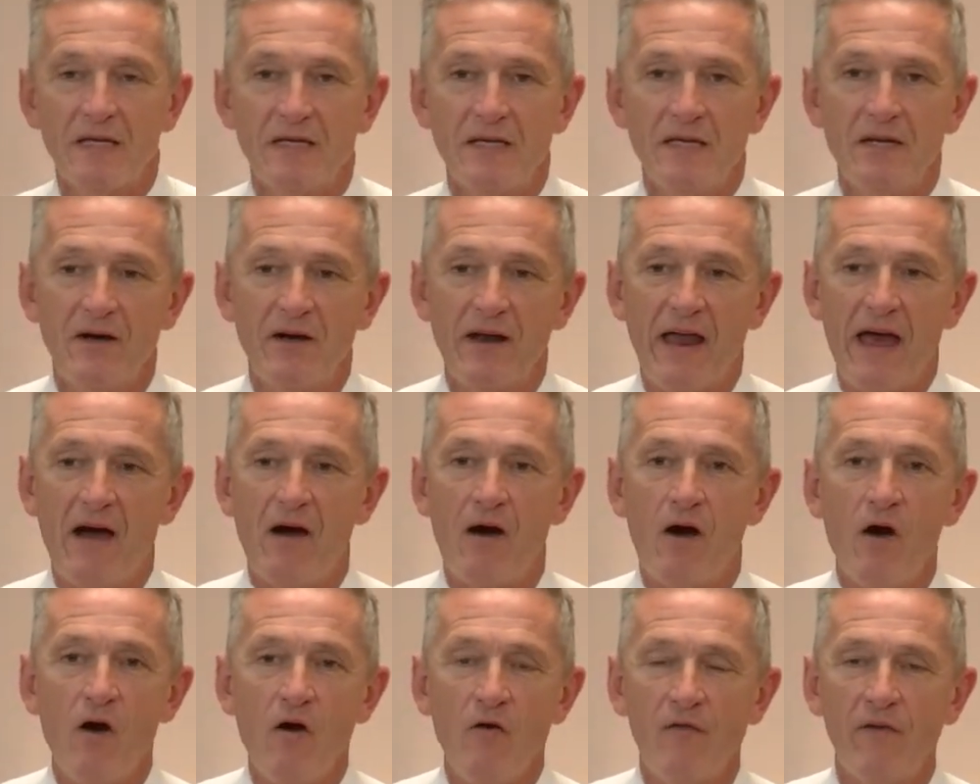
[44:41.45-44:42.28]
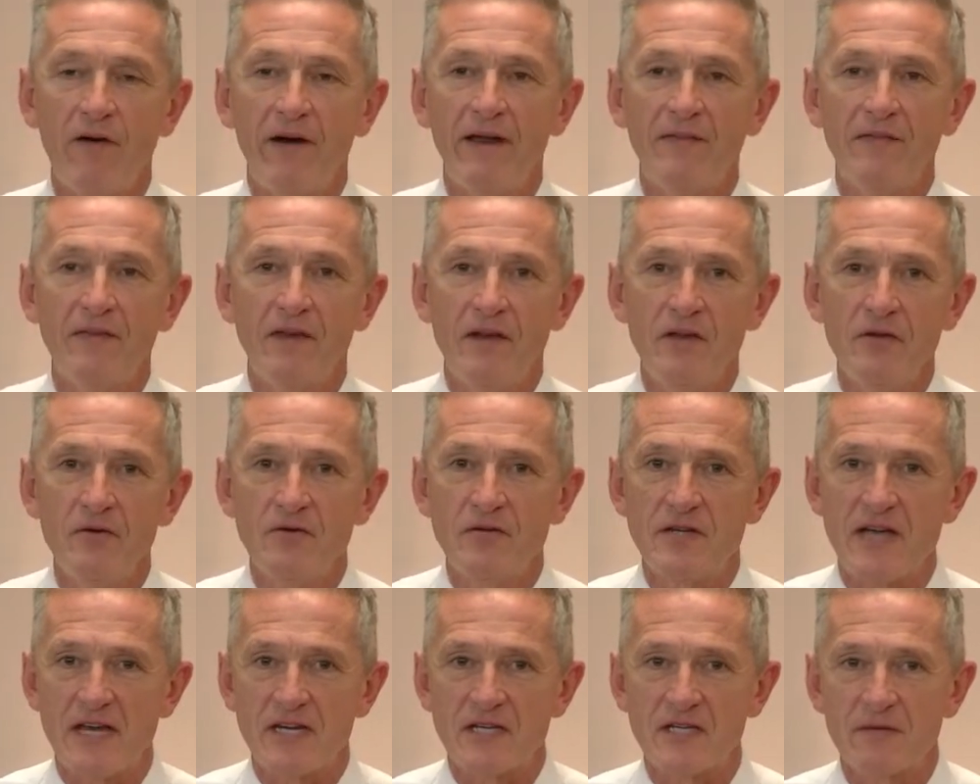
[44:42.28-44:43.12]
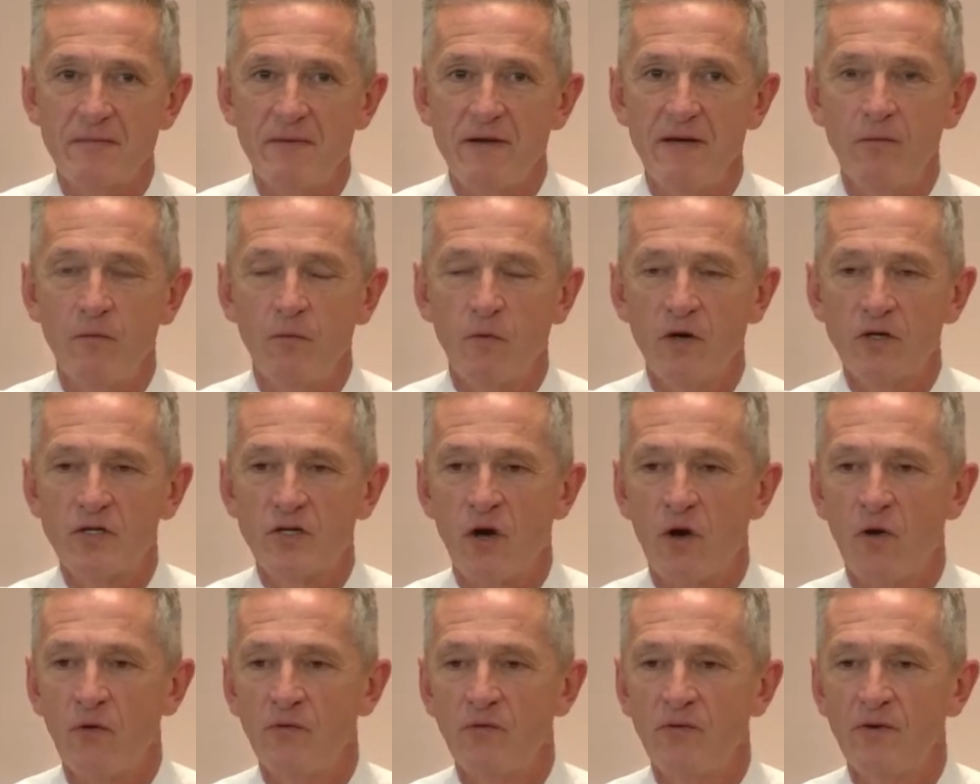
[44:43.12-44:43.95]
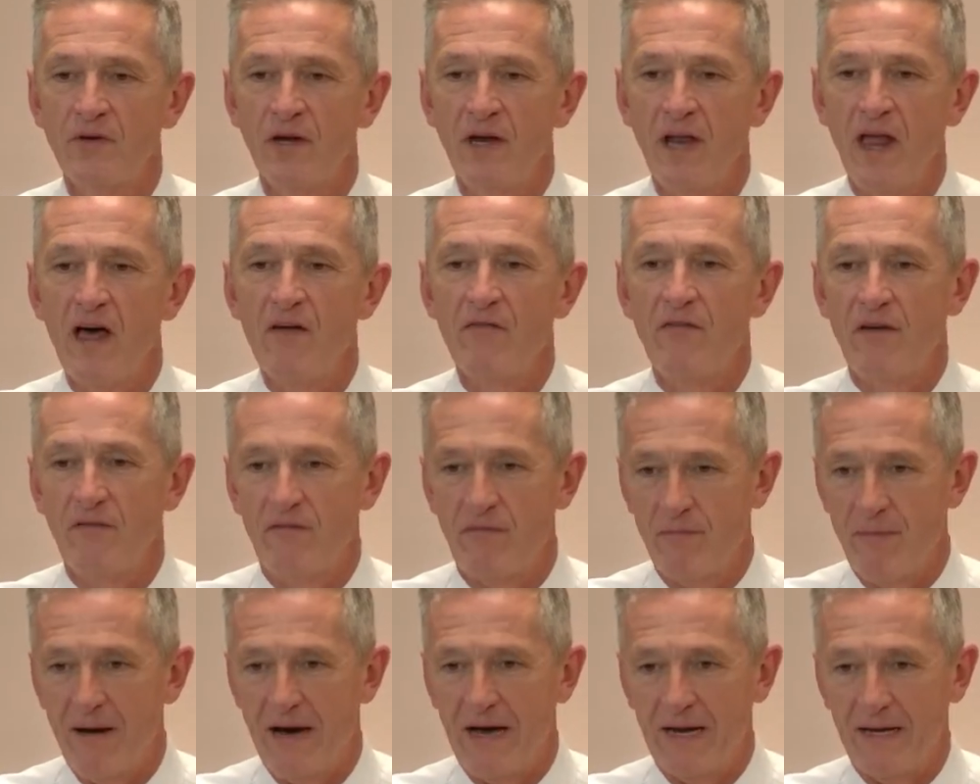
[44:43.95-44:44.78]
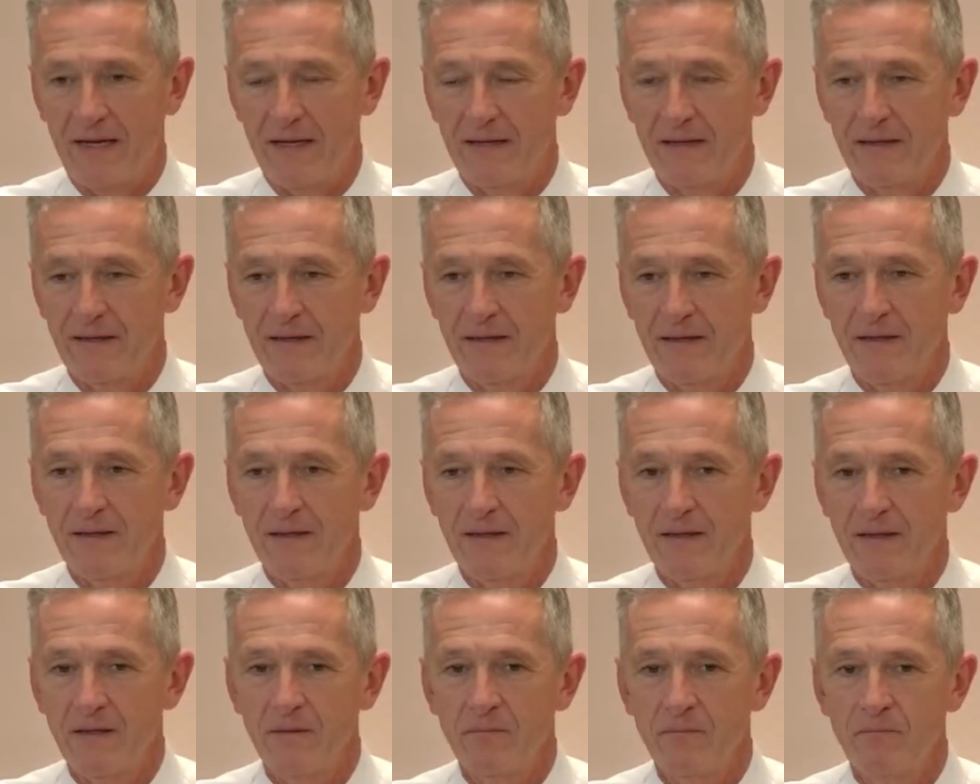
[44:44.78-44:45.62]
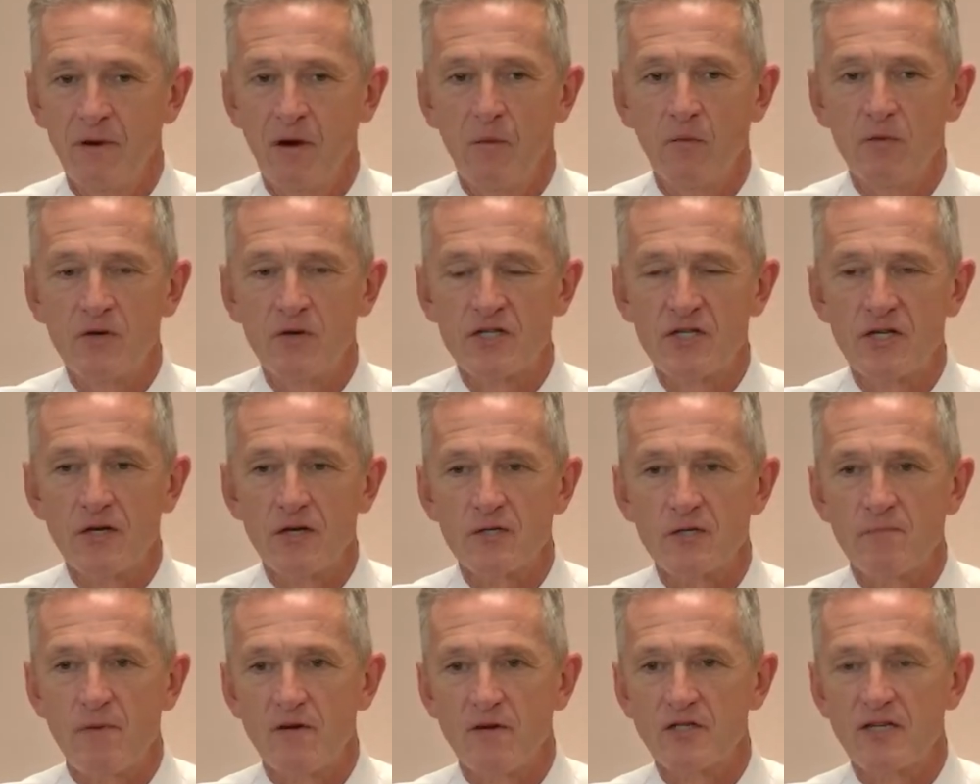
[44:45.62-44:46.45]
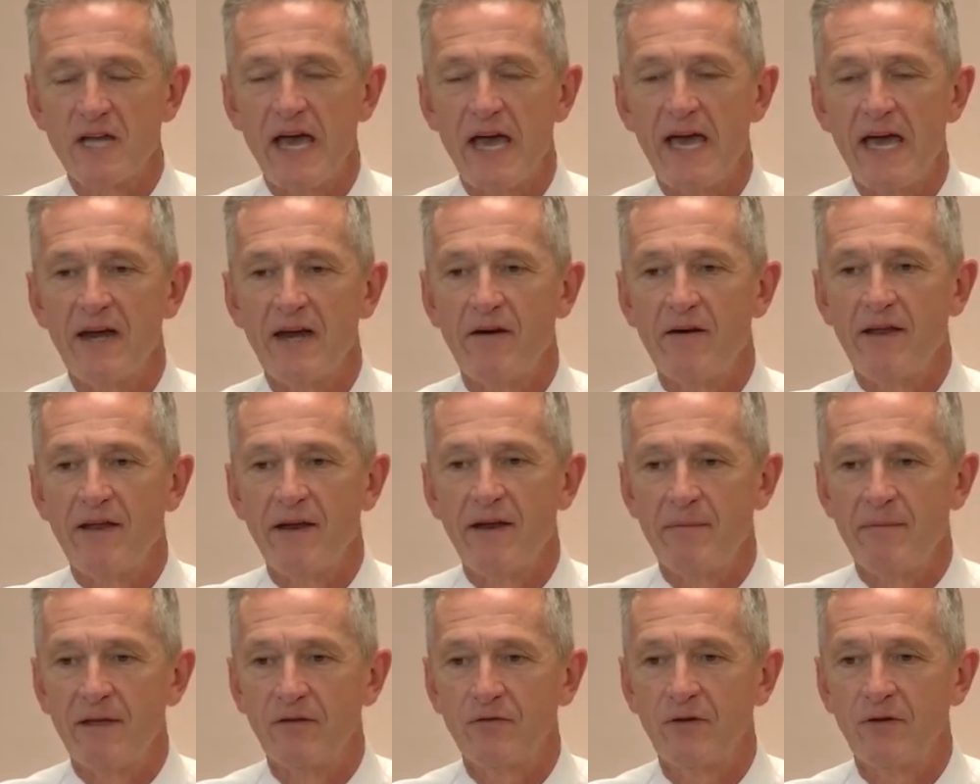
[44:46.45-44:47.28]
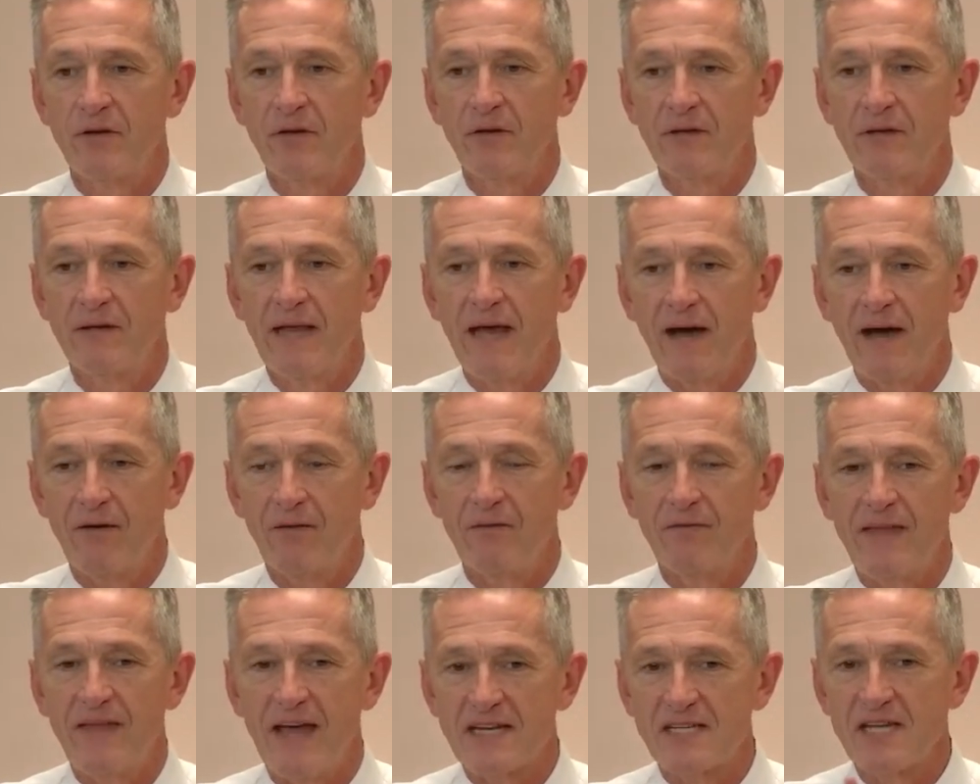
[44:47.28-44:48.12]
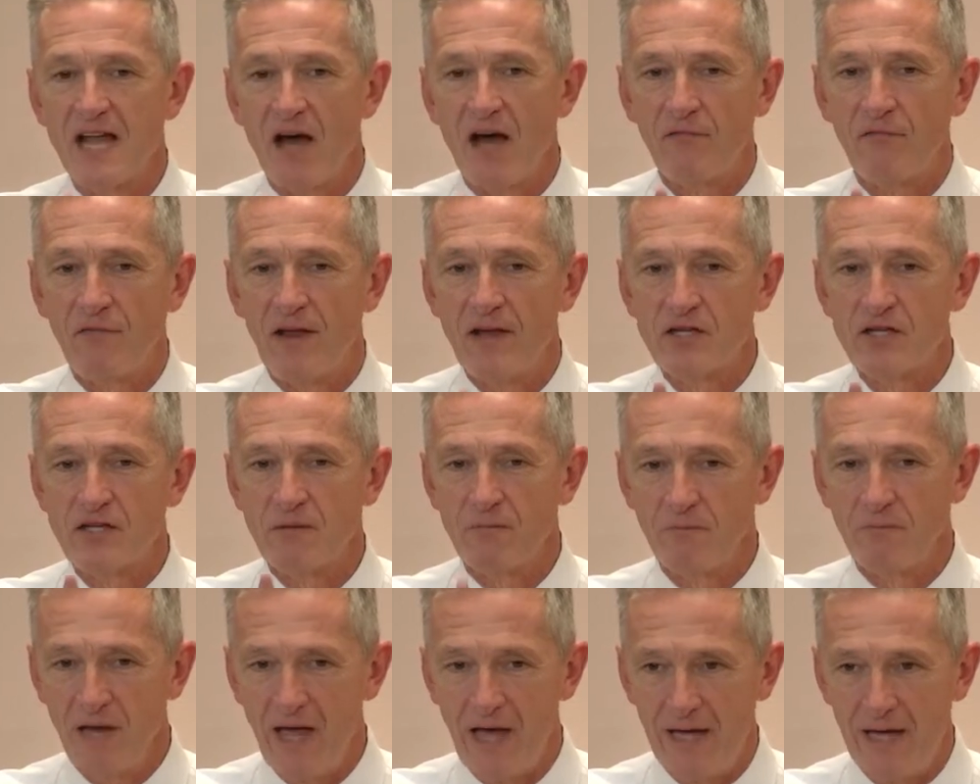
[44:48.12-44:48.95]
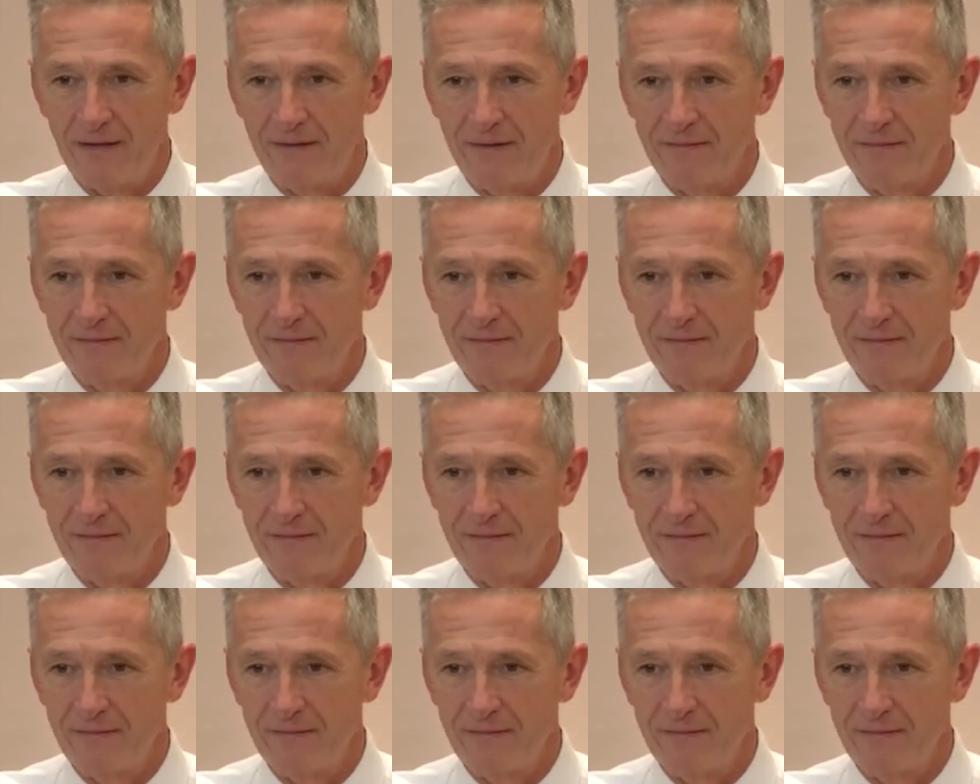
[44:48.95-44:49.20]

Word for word: You know, now over in the New Testament, we're told to love everybody, but we're still supposed to hate our enemies. Now, that's not flesh and blood.